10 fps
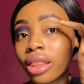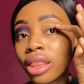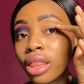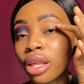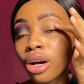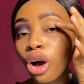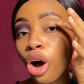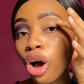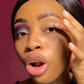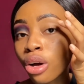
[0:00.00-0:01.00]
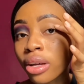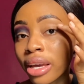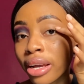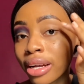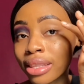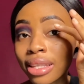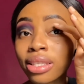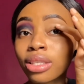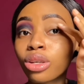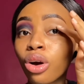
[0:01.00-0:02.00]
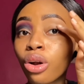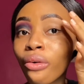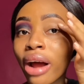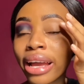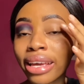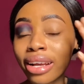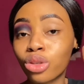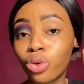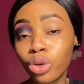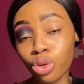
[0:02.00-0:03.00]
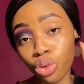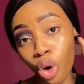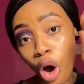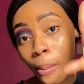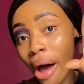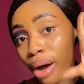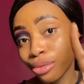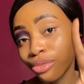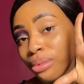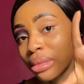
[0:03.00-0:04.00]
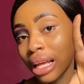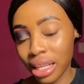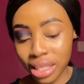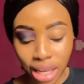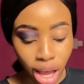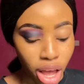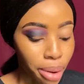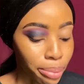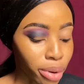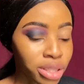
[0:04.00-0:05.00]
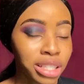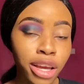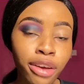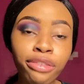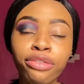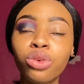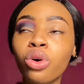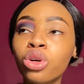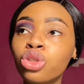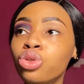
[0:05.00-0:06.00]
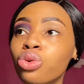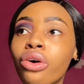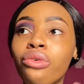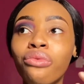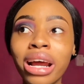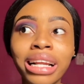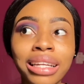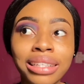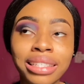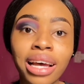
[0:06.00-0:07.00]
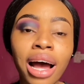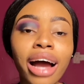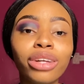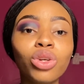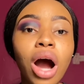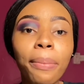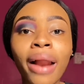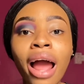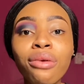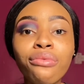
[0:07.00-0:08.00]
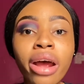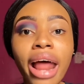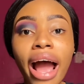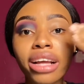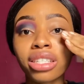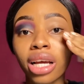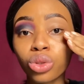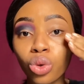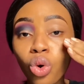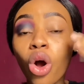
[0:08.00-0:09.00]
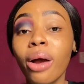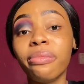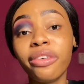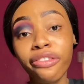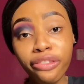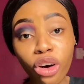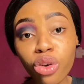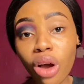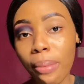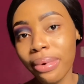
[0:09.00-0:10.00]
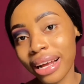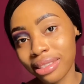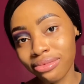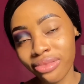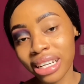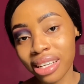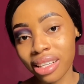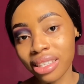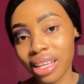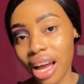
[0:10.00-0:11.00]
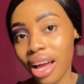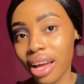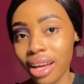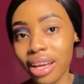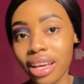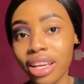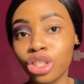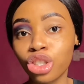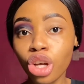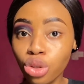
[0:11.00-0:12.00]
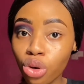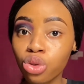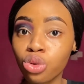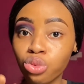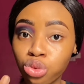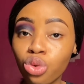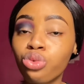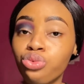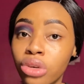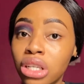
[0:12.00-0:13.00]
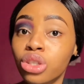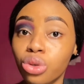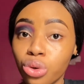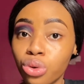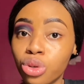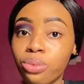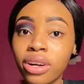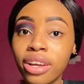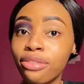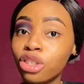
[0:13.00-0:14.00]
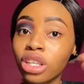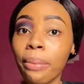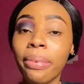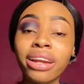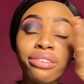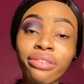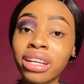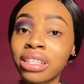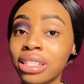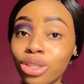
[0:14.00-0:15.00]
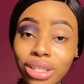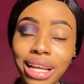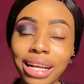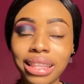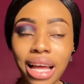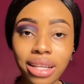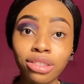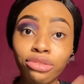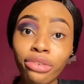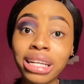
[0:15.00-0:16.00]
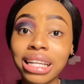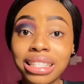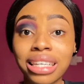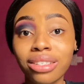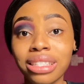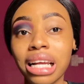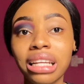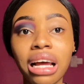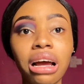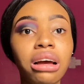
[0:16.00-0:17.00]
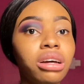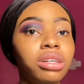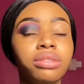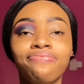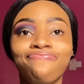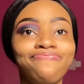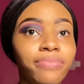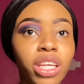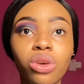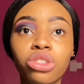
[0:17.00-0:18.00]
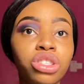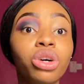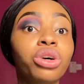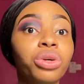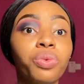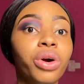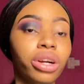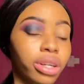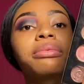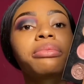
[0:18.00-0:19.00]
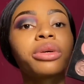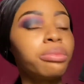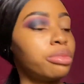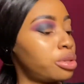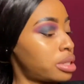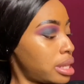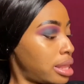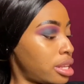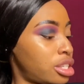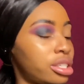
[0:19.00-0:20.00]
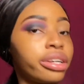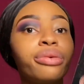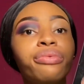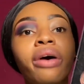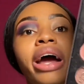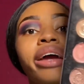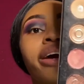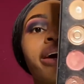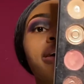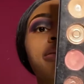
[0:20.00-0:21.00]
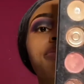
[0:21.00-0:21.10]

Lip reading: the color here, this color right here, is going to come out from the glitter. But if you want to do a red glitter and you apply red eyeshadow before you apply the red glitter, it's just going to look really good. But if you just apply the red just like that, the red glitter just like that, it's not going to work. going to be using this shade right here,